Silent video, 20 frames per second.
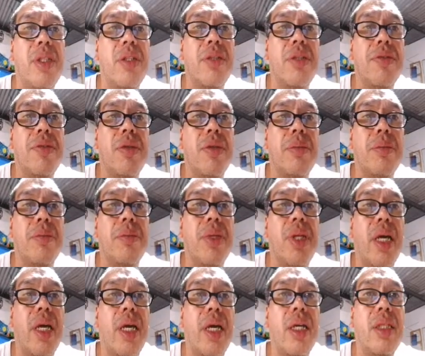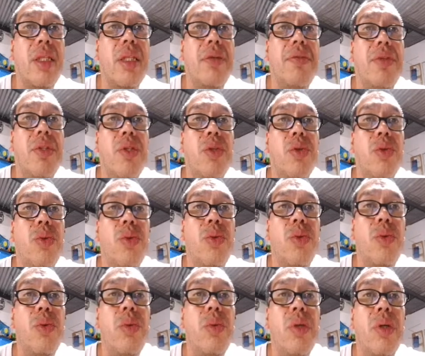from
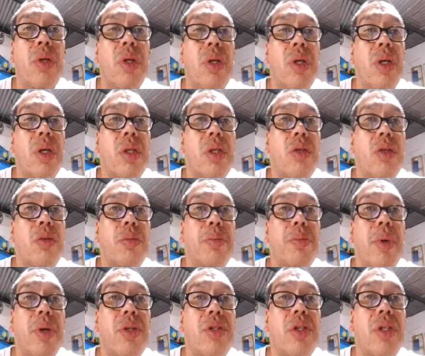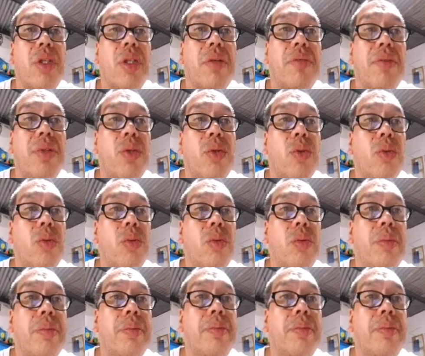-2 to +2